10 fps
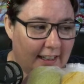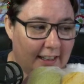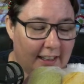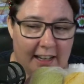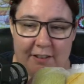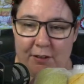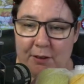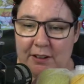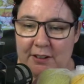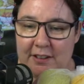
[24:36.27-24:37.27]

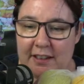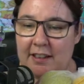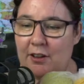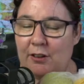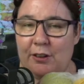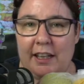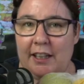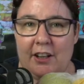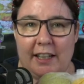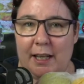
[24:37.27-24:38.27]
Everyone who says they're not looking, you've
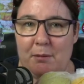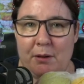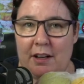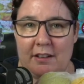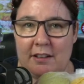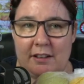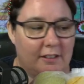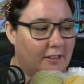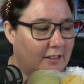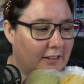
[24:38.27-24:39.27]
got to keep your eyes
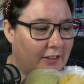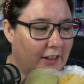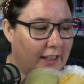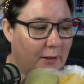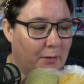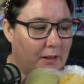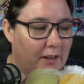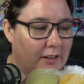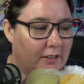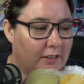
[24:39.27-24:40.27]
closed. You've got to keep them
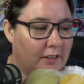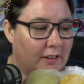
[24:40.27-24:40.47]
closed.